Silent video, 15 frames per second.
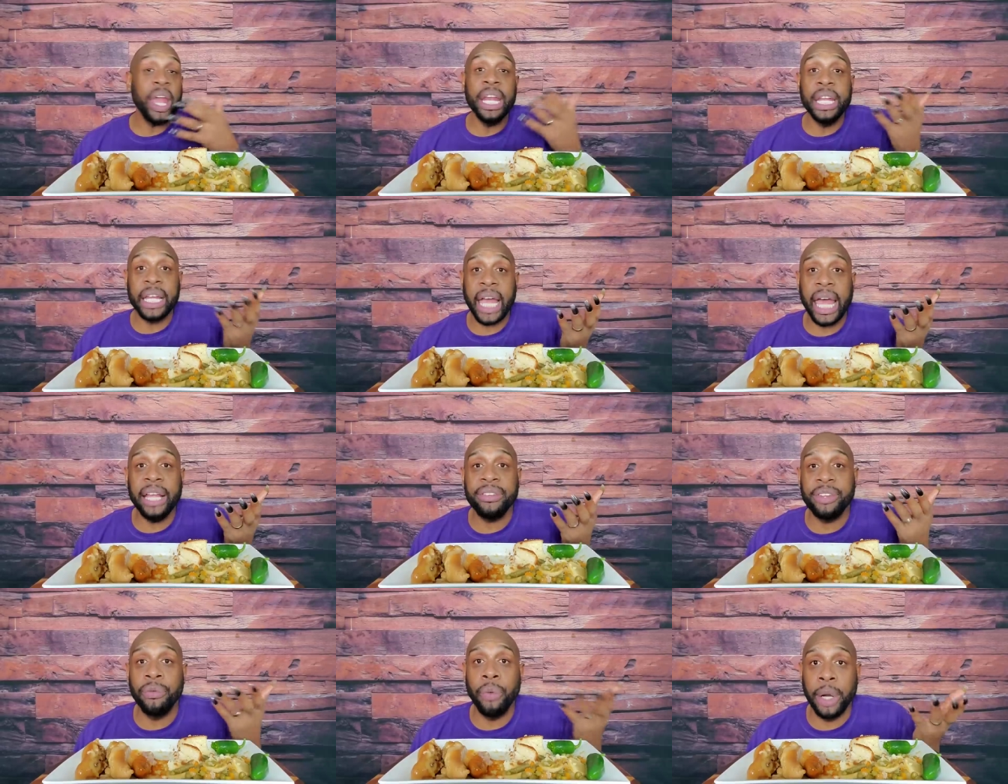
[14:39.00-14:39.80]
In the
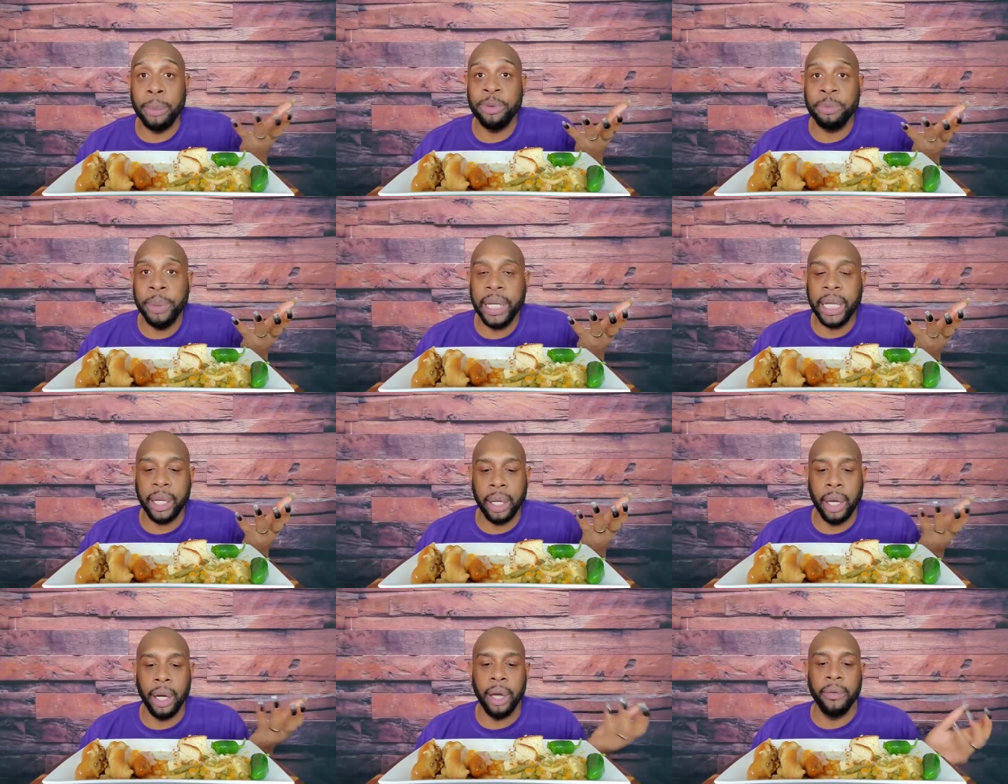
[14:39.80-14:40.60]
case of what I'm
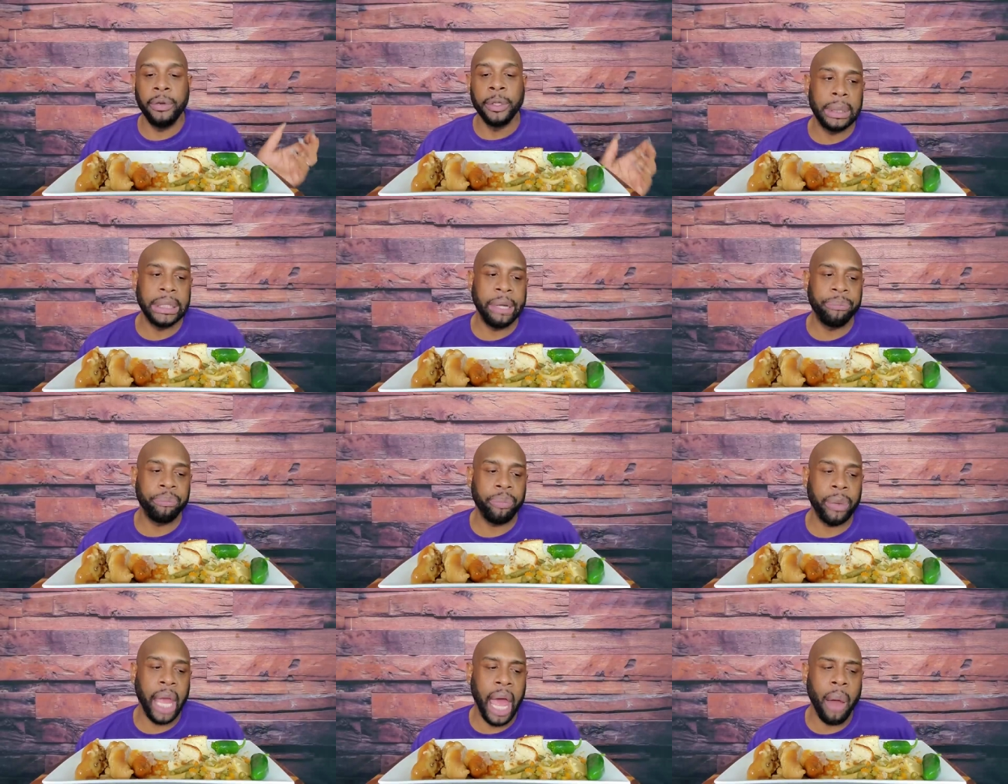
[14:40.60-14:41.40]
speaking of.
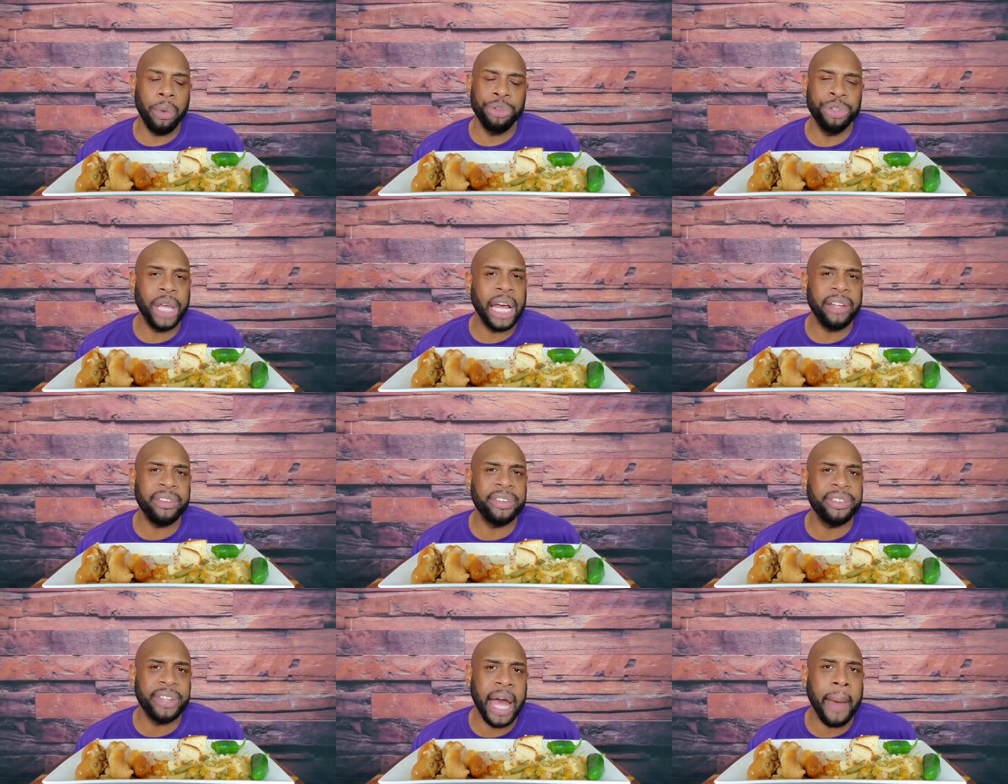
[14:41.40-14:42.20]
I want you guys
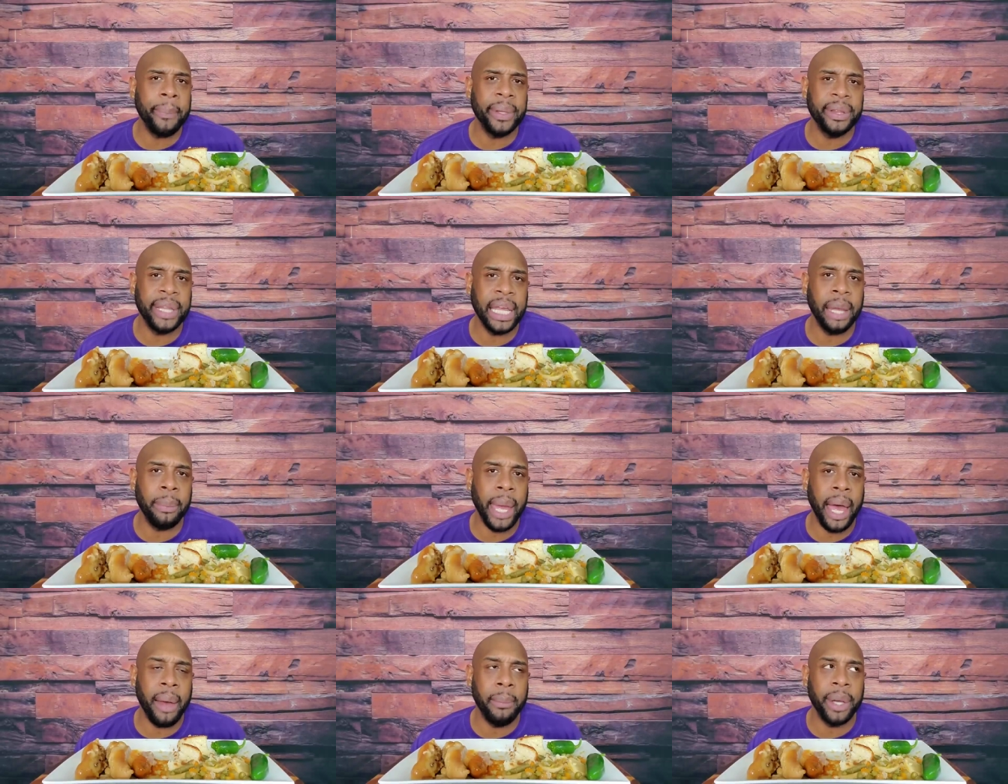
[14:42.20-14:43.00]
to stop and think
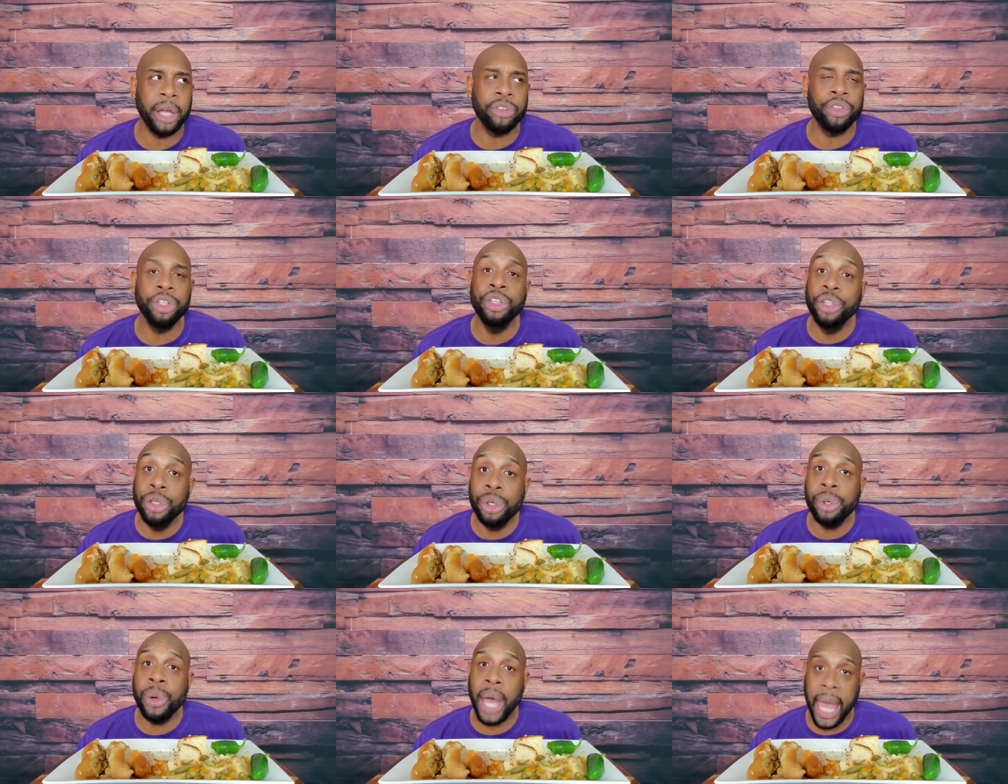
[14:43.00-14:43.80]
about, because
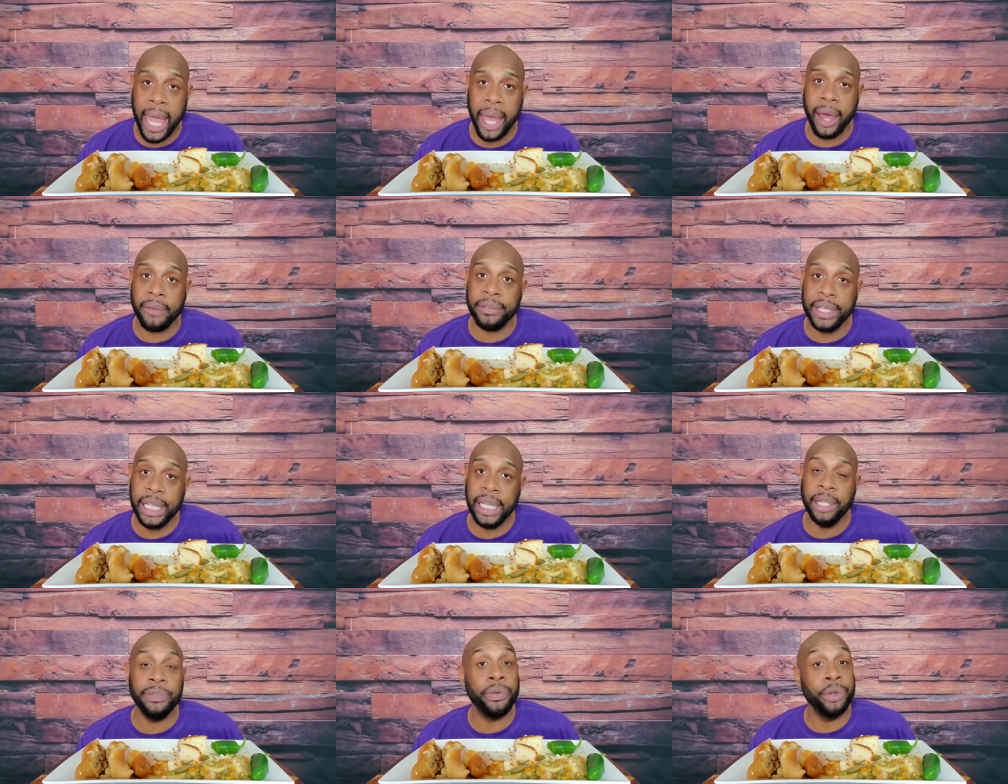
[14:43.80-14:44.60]
you have
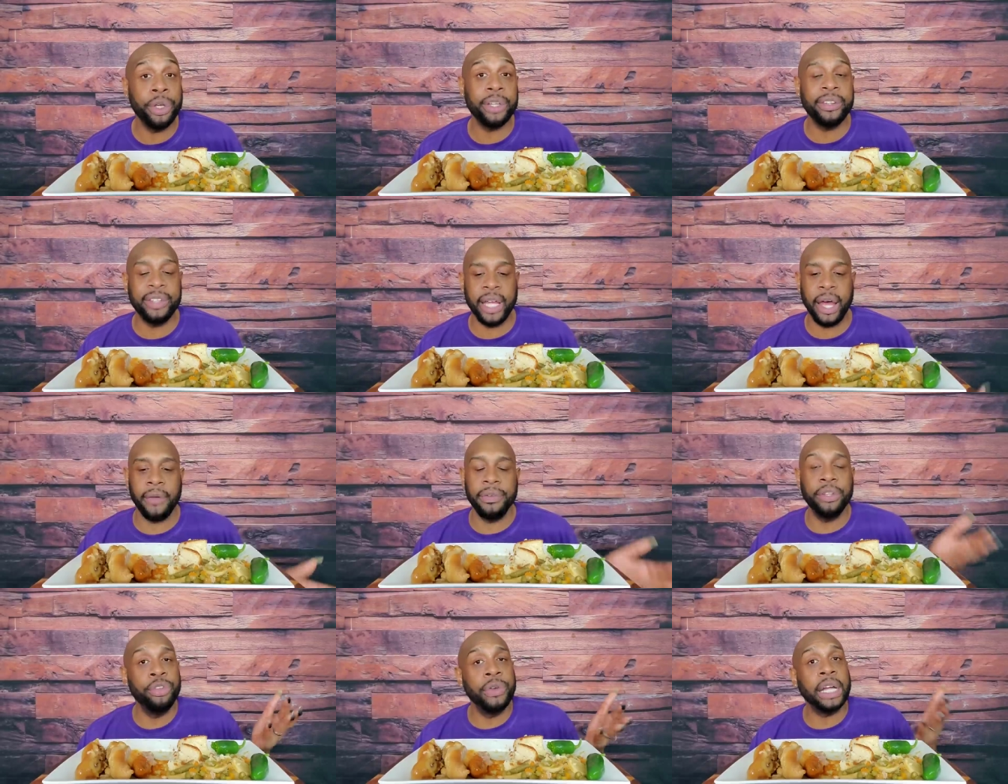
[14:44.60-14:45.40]
needs for
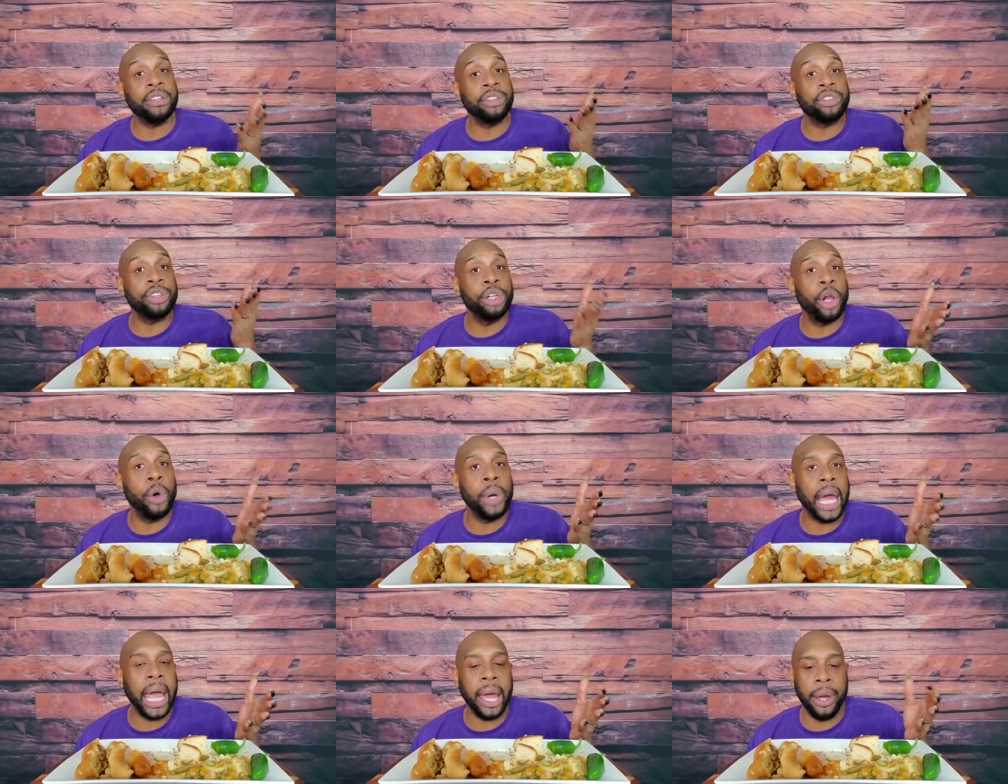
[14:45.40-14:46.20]
yourself that you got to
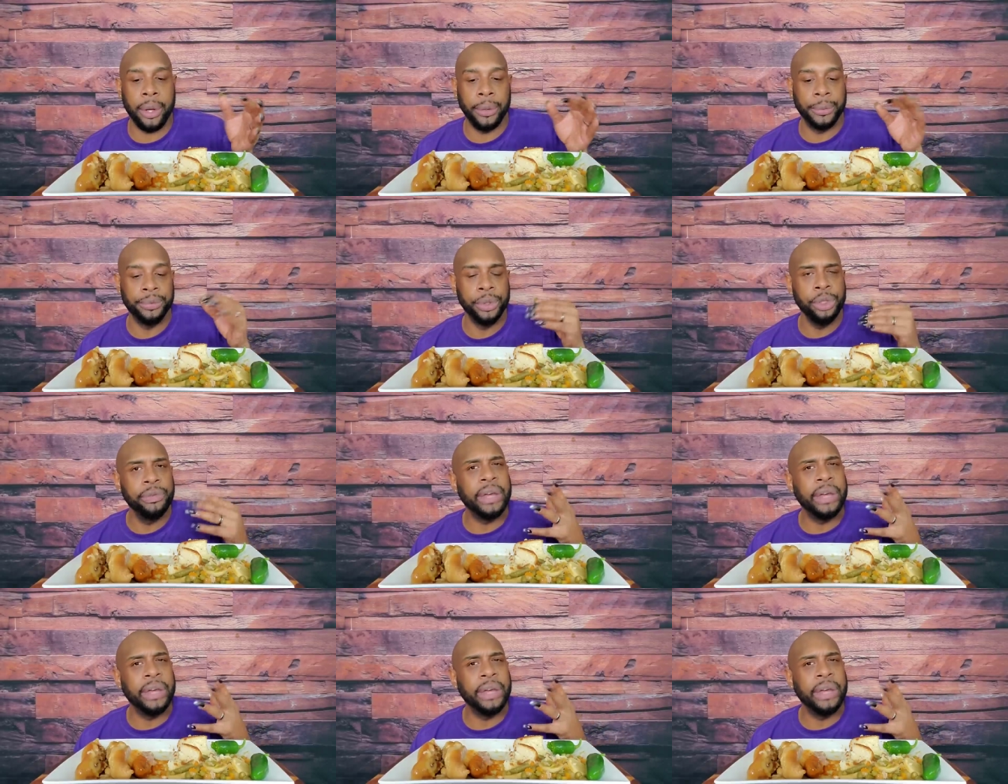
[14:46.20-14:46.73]
slow down.